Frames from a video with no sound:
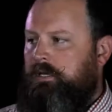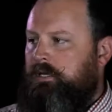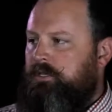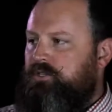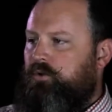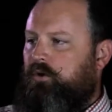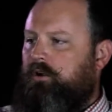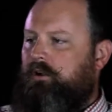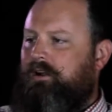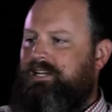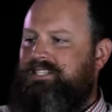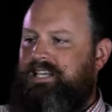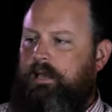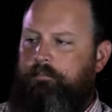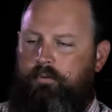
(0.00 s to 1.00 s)
So in our
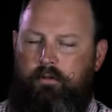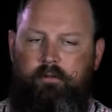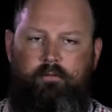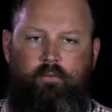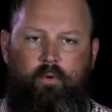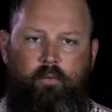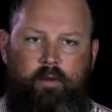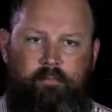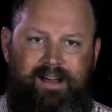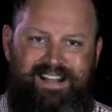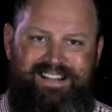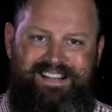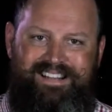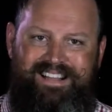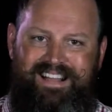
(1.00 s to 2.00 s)
example where we might
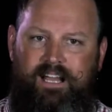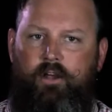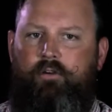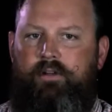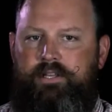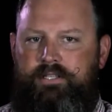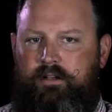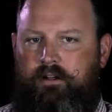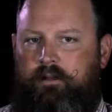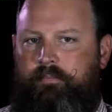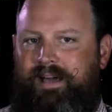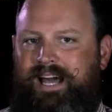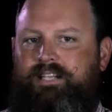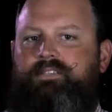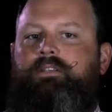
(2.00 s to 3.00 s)
need to increase our
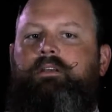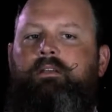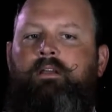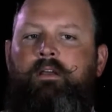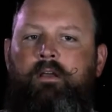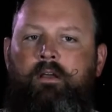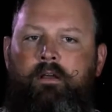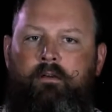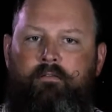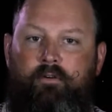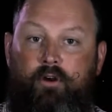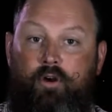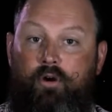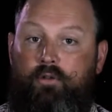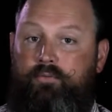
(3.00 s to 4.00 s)
capacity for
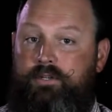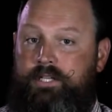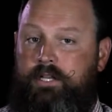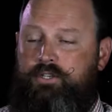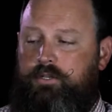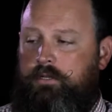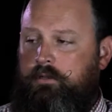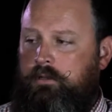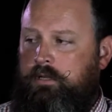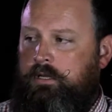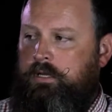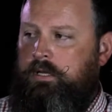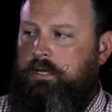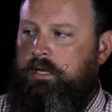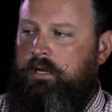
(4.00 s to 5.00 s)
cold retention,
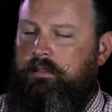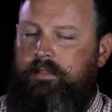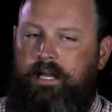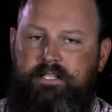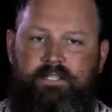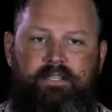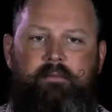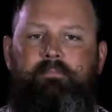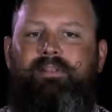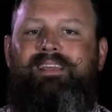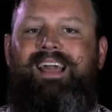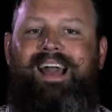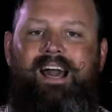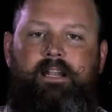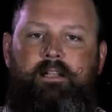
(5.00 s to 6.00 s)
that's
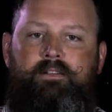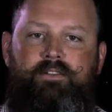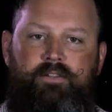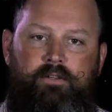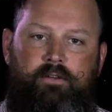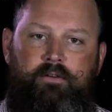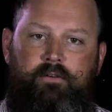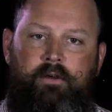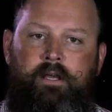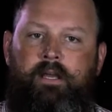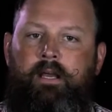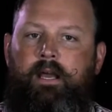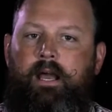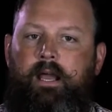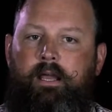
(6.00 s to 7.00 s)
simply adding to
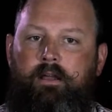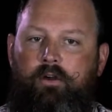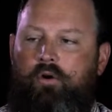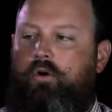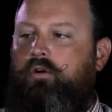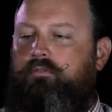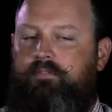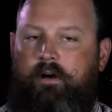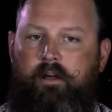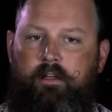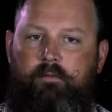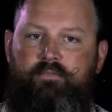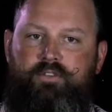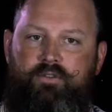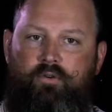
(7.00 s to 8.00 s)
a cold
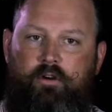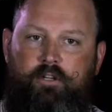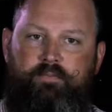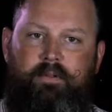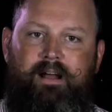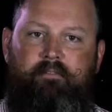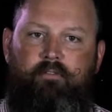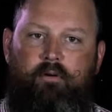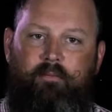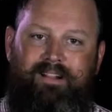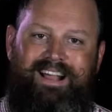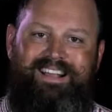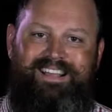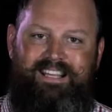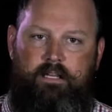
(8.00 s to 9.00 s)
volume storage platform
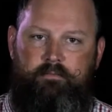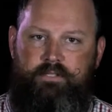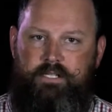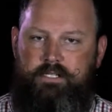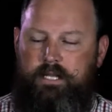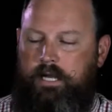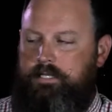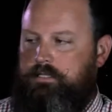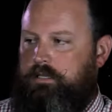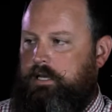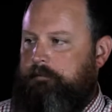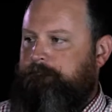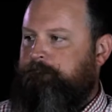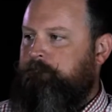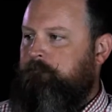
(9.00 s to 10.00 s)
like EMC's Isilon.